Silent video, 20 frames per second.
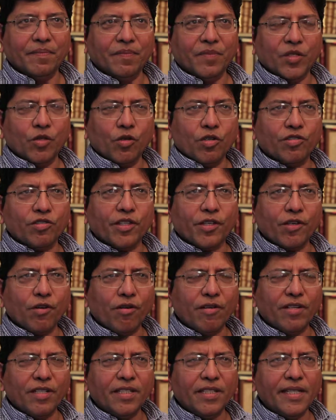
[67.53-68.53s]
Your
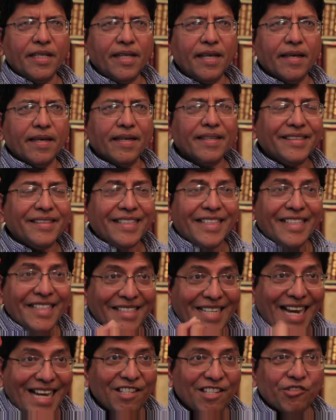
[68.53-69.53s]
security is in
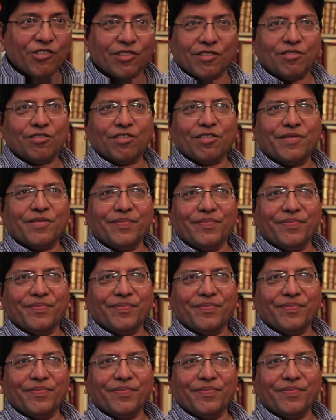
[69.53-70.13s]
intelligence.